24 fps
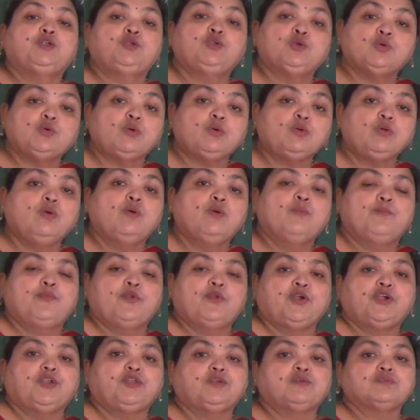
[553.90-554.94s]
to
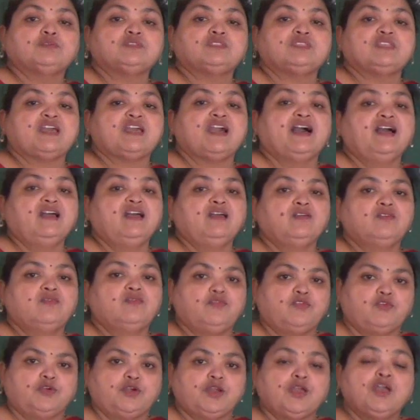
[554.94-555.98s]
produce their
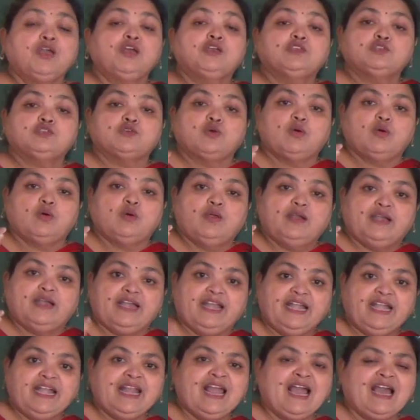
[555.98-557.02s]
food. So
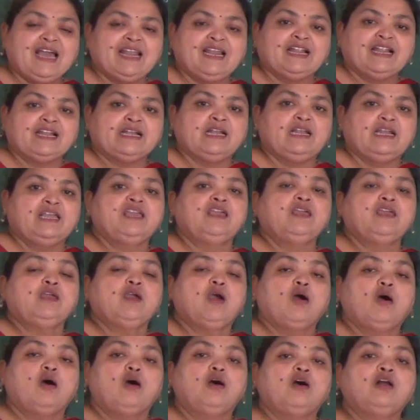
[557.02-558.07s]

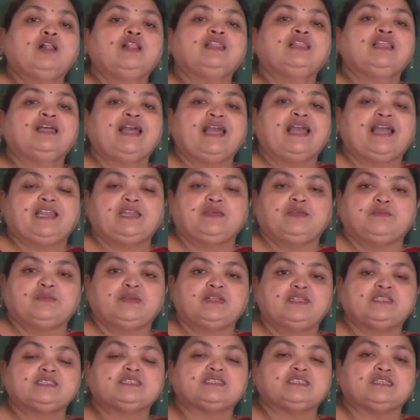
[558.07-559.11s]
indirectly, all the
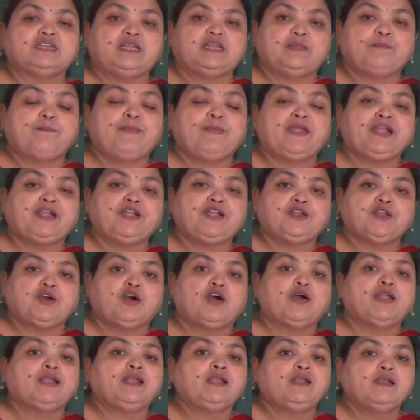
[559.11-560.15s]
animals depend
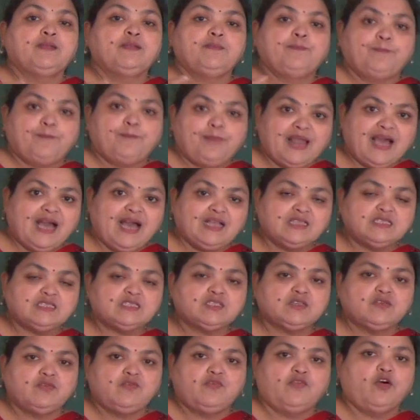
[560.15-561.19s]
on
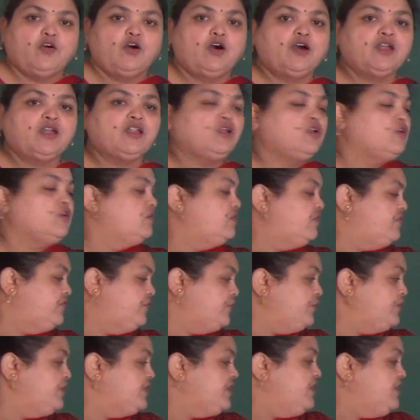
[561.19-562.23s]
plants for
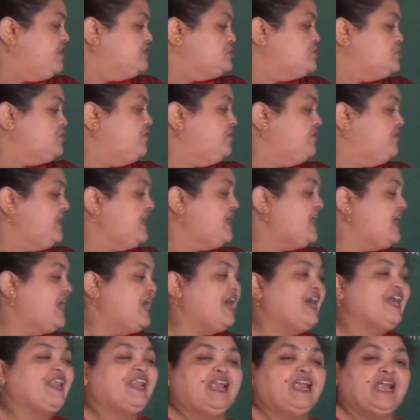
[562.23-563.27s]
food. So we
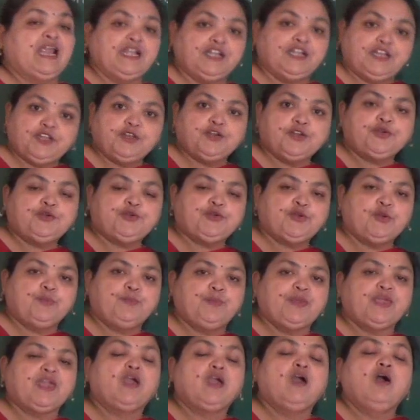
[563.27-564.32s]
are
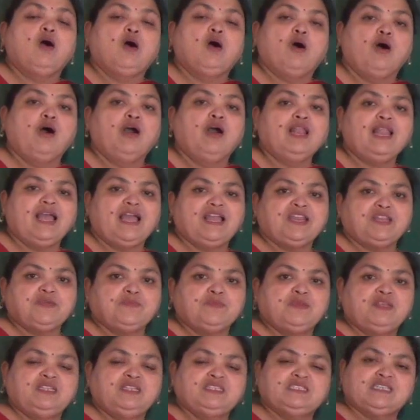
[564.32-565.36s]
heterotrophic. All
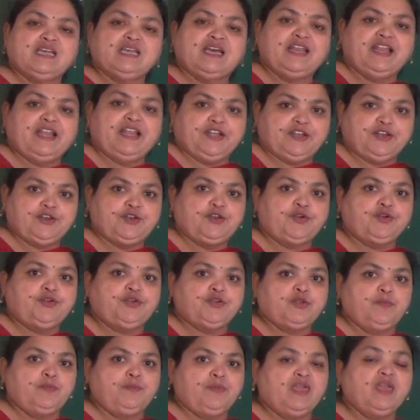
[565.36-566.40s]
animals are
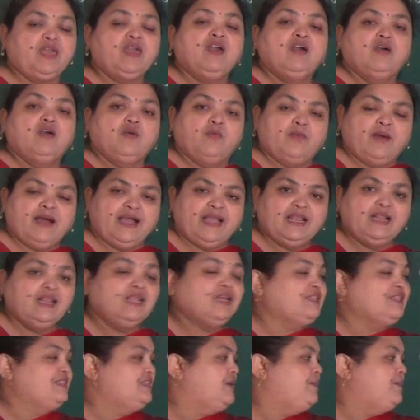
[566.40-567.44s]
heterotrophic, while
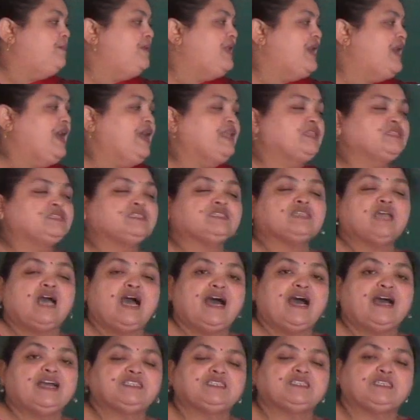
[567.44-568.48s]
the plants
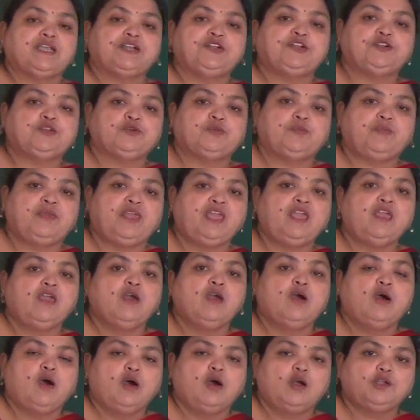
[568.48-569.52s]
are said to
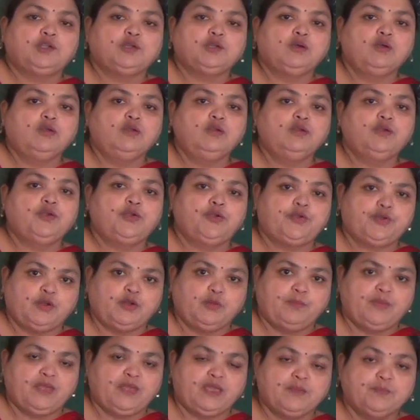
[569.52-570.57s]
be
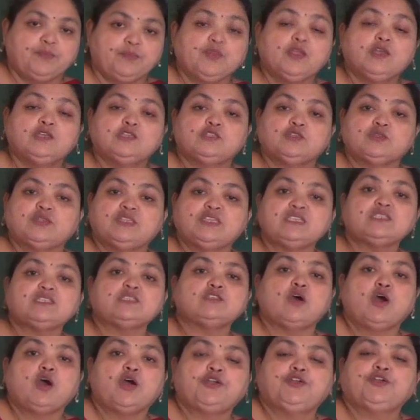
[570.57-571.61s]
autotrophic. So
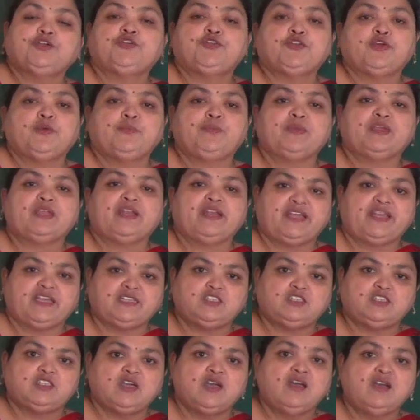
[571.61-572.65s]
this autotrophic
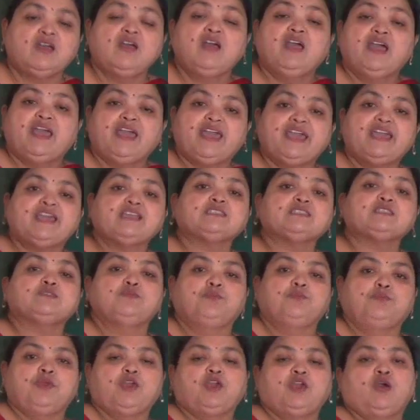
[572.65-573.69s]
nature
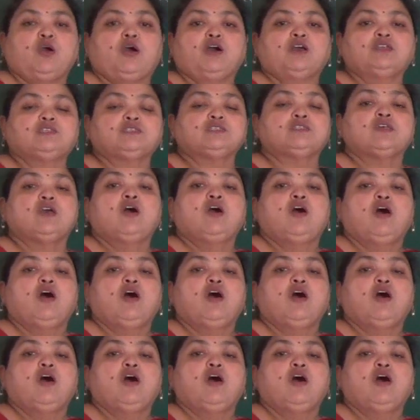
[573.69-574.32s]
is because